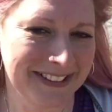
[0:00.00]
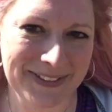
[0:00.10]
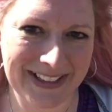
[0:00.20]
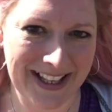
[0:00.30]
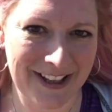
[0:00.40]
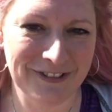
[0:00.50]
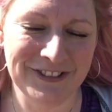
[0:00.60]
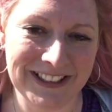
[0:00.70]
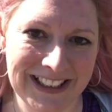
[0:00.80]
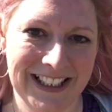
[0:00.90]
But yeah,
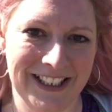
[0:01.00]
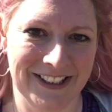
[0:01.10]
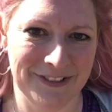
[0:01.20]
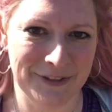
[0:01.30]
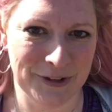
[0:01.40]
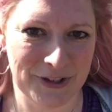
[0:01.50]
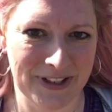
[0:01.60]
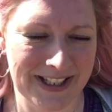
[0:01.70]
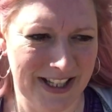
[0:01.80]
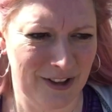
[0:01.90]
really looking forward to
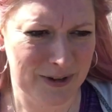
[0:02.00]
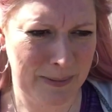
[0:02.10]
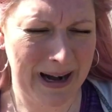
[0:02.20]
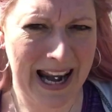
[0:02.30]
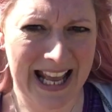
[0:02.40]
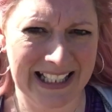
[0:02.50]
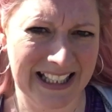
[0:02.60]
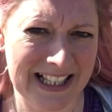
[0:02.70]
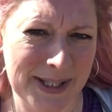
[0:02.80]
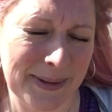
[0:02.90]
it. So lots of
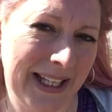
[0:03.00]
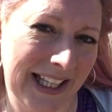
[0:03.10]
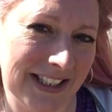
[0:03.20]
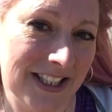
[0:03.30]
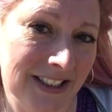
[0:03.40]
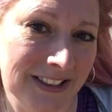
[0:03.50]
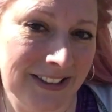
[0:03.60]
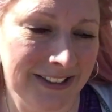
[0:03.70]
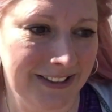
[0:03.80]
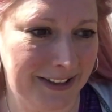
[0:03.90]
planning this weekend.
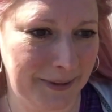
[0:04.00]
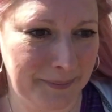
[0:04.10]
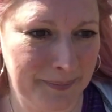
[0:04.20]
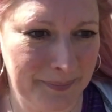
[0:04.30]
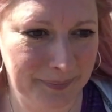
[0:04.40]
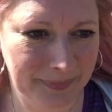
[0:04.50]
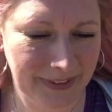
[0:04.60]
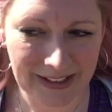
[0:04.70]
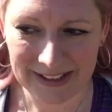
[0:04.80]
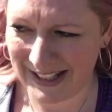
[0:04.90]
Um,
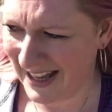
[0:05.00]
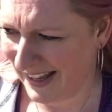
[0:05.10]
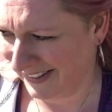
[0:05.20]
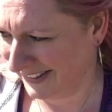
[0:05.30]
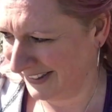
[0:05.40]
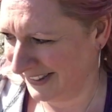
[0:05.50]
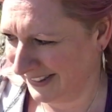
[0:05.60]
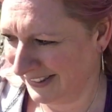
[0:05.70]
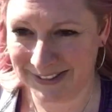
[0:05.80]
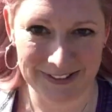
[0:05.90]
yeah,
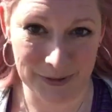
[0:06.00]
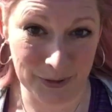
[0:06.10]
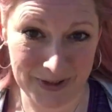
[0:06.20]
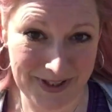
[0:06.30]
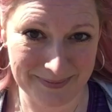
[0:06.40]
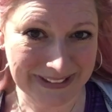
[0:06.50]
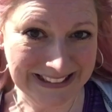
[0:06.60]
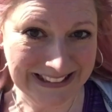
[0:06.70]
it's awesome.